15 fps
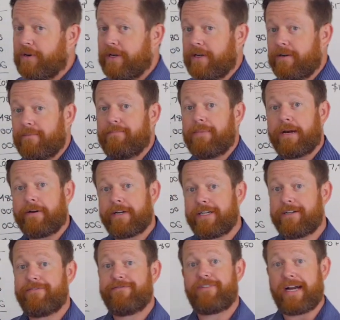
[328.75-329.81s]
Britt
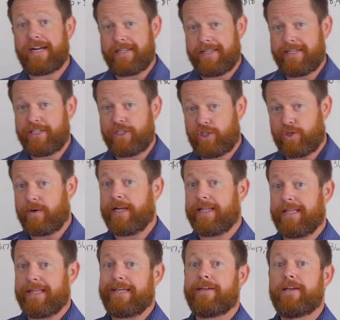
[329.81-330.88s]
married filing
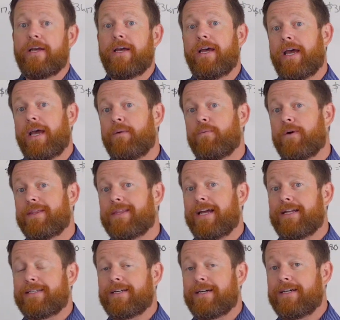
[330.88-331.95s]
jointly, and what
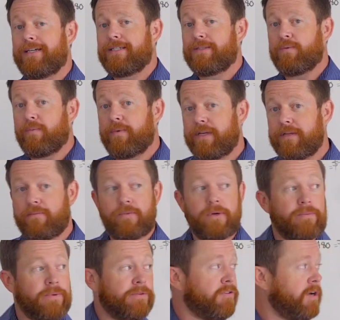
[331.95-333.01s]
that does
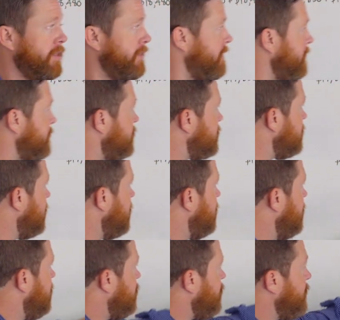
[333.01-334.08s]
when we run this
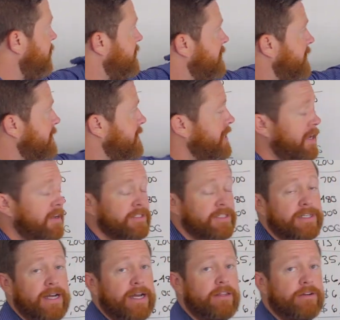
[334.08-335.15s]

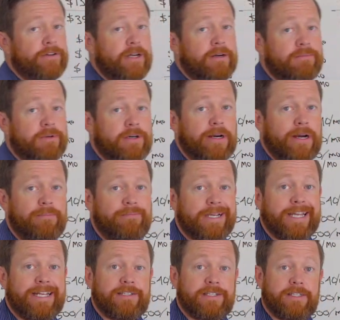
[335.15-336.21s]
$36,000 number up
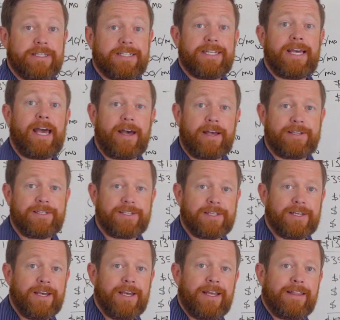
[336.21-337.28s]
against the test,
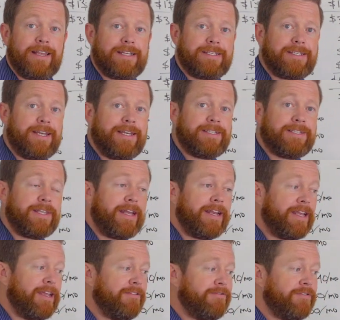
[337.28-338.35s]
that says that
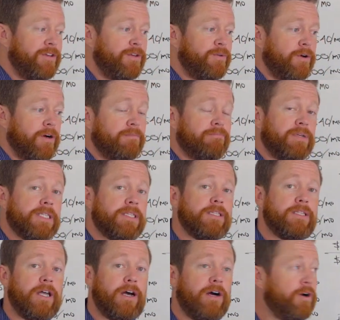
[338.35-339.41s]
if you are
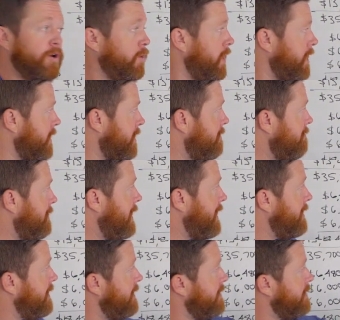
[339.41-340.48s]
below a
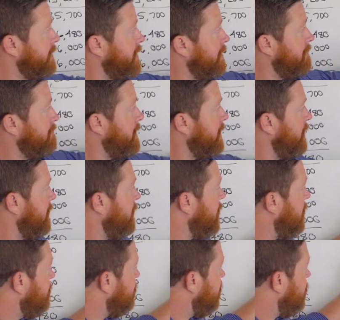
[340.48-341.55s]
combined income of